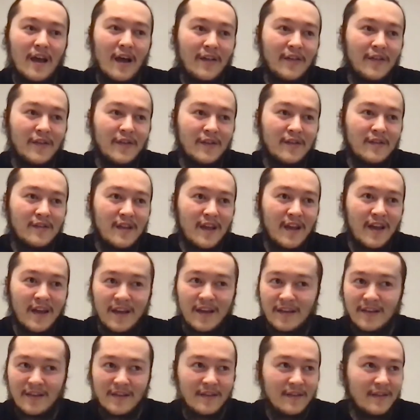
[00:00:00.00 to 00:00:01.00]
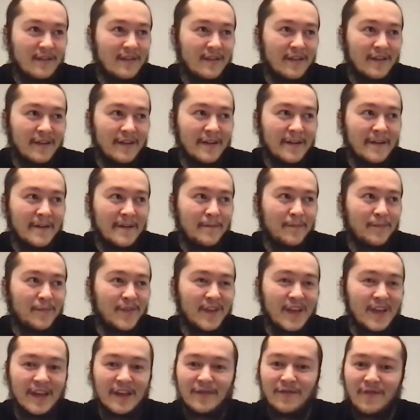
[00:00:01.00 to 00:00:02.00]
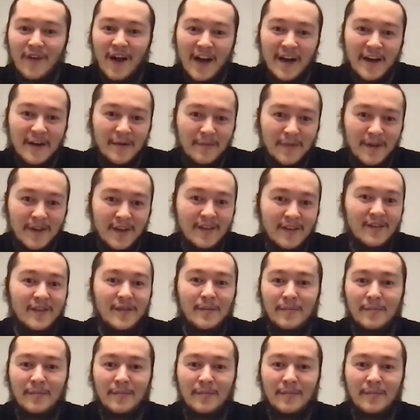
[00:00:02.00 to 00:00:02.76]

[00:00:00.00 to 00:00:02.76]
understand the environment,